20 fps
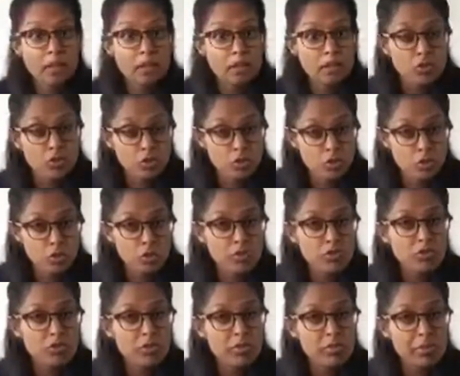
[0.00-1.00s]
Do you
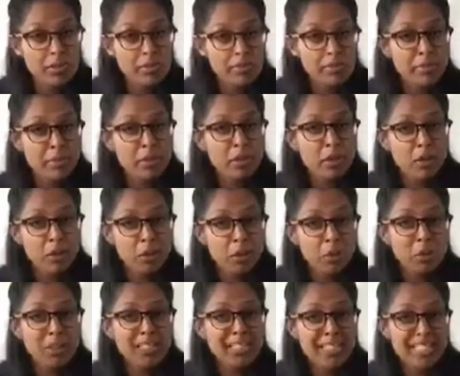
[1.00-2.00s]
remember who we
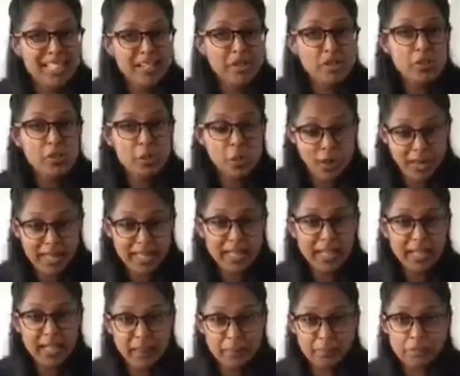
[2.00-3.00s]
need to wake
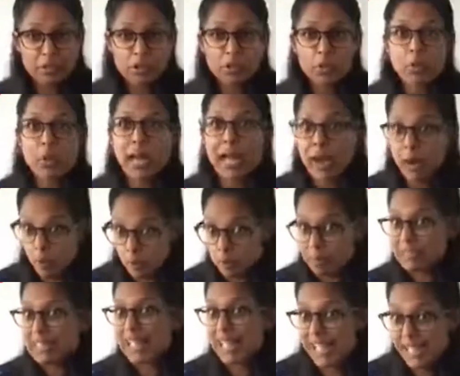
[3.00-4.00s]
up to help
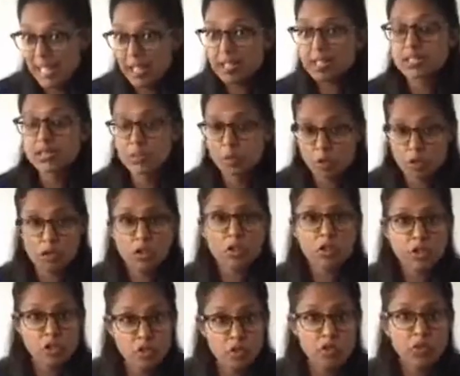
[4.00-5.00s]
tell us what the new
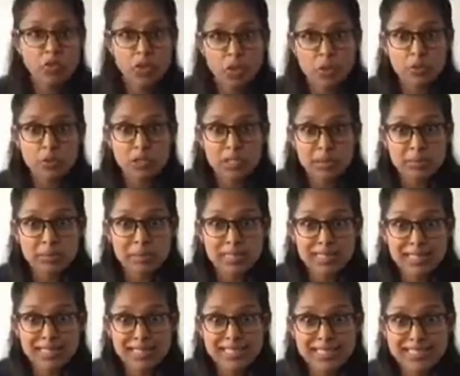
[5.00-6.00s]
phoneme
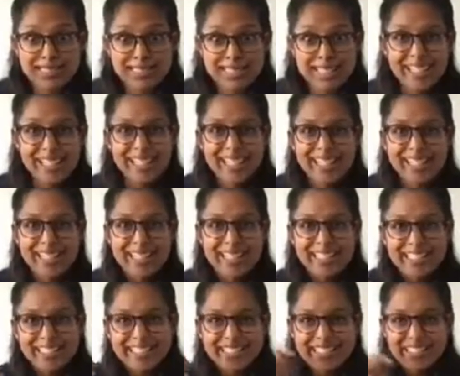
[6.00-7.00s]
is? It's
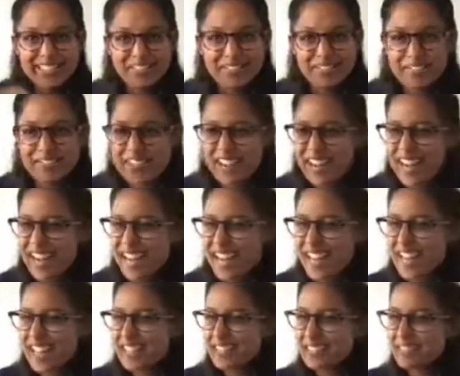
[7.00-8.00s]
our
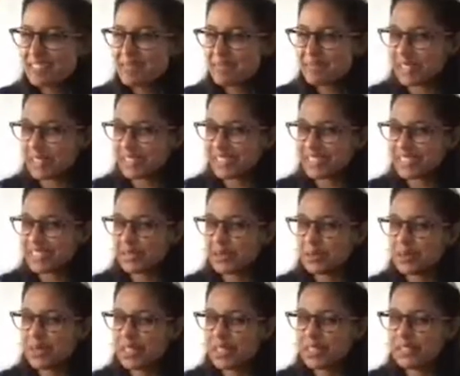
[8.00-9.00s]
friend, Mr.
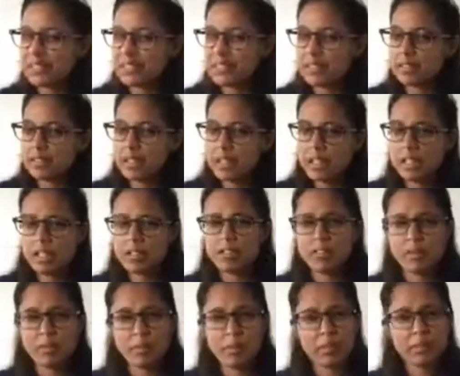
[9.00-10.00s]
Wizard.
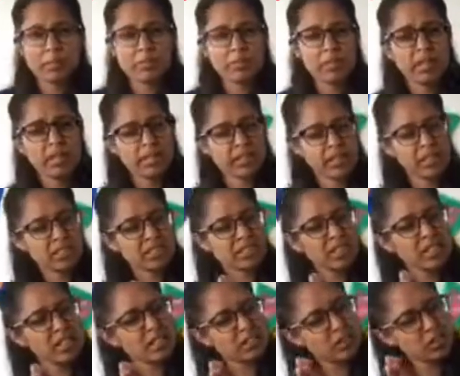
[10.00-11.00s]
Remember, he does
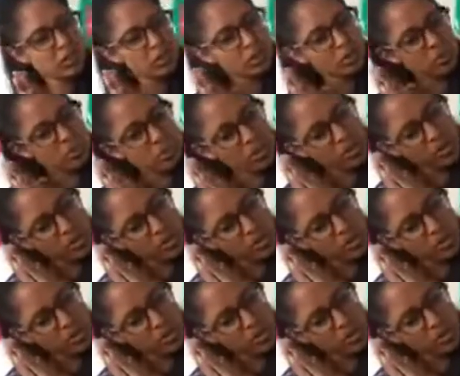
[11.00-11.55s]
like to do a lot of